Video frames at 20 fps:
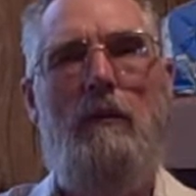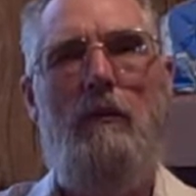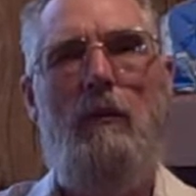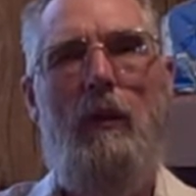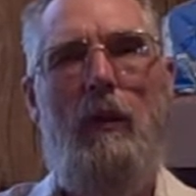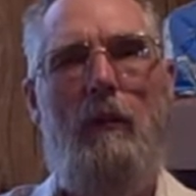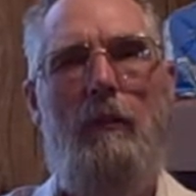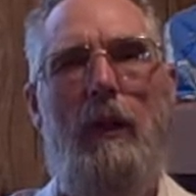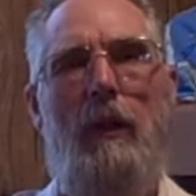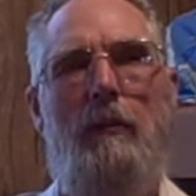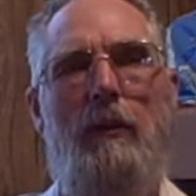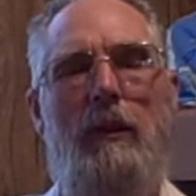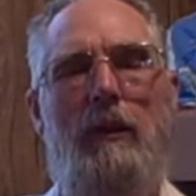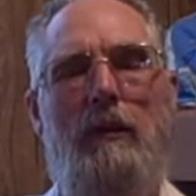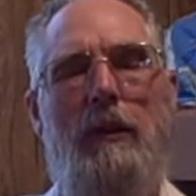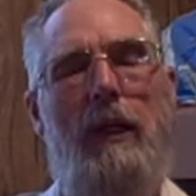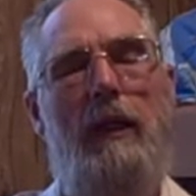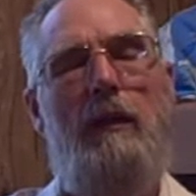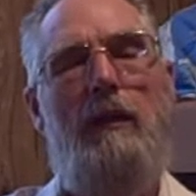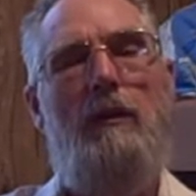Well, maybe it's
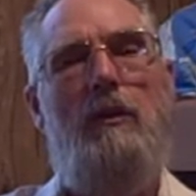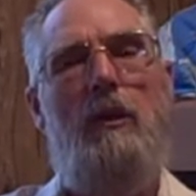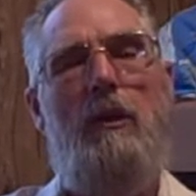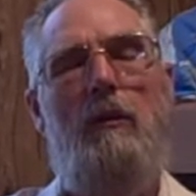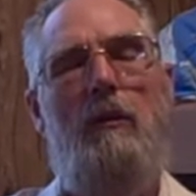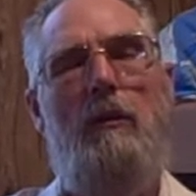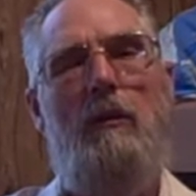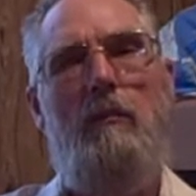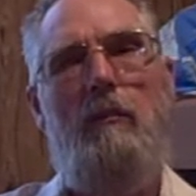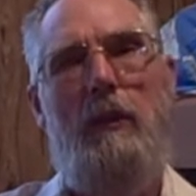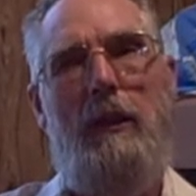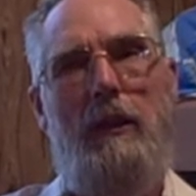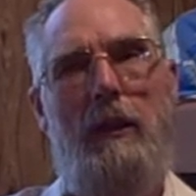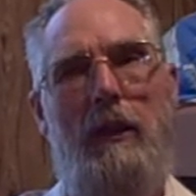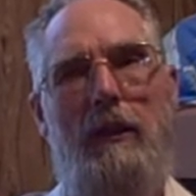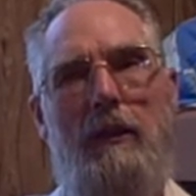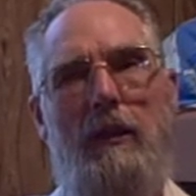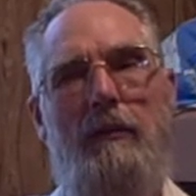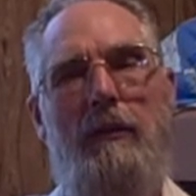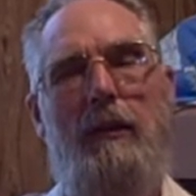not a joke
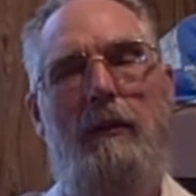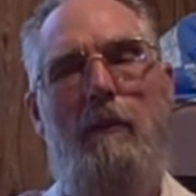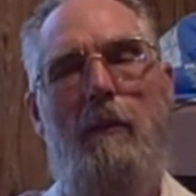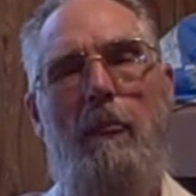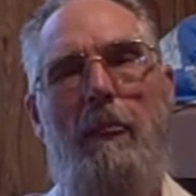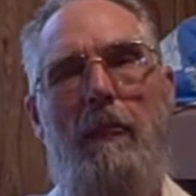because of it.